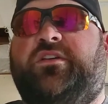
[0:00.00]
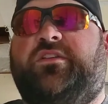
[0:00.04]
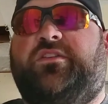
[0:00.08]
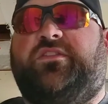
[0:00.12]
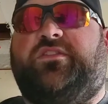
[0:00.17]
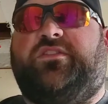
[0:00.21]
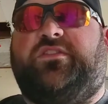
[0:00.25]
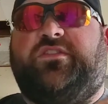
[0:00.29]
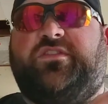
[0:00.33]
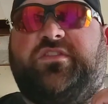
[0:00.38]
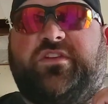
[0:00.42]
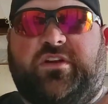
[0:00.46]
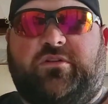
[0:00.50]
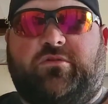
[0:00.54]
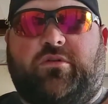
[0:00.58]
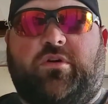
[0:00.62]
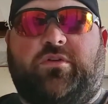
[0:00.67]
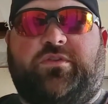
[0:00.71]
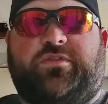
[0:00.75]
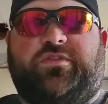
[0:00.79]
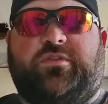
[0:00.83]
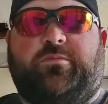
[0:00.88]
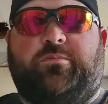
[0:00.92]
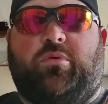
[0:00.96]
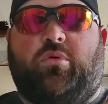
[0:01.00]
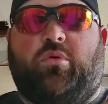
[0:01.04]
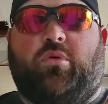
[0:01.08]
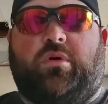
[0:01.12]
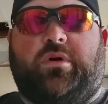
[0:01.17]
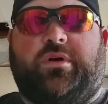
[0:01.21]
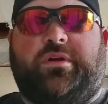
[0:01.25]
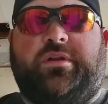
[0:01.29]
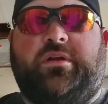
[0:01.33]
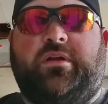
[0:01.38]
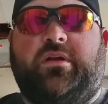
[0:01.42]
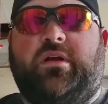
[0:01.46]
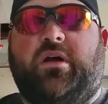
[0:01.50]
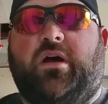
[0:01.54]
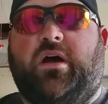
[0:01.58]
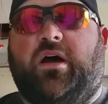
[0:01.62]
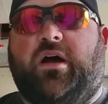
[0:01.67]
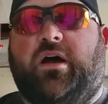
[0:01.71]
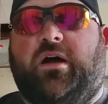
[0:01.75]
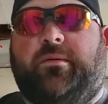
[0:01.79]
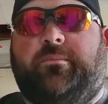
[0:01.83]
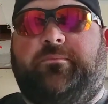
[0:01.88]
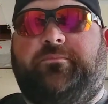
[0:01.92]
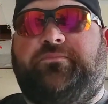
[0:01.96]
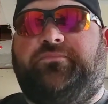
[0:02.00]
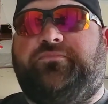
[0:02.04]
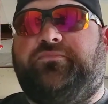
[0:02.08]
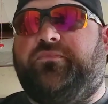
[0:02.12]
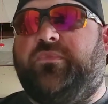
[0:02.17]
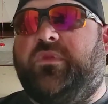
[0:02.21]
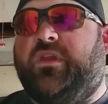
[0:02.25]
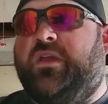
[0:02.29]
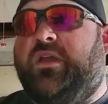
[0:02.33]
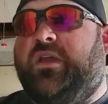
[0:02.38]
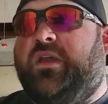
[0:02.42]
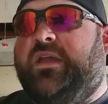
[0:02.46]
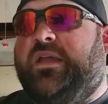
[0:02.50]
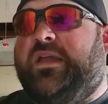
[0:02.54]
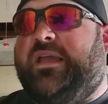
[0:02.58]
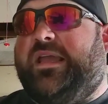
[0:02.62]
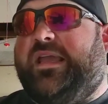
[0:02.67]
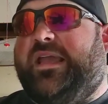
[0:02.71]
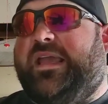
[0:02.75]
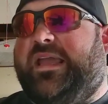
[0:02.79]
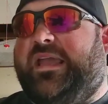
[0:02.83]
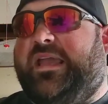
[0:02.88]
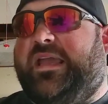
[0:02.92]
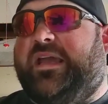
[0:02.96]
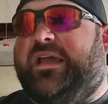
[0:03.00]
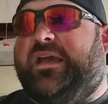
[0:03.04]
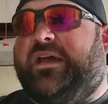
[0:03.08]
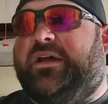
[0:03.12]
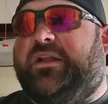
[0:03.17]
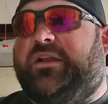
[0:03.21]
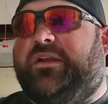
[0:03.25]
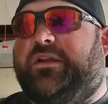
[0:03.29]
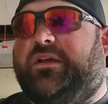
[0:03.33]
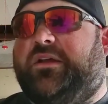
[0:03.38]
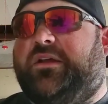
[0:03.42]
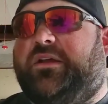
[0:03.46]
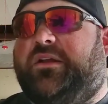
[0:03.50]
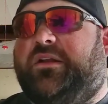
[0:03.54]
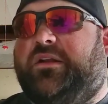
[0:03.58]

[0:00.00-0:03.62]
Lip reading: zero support. And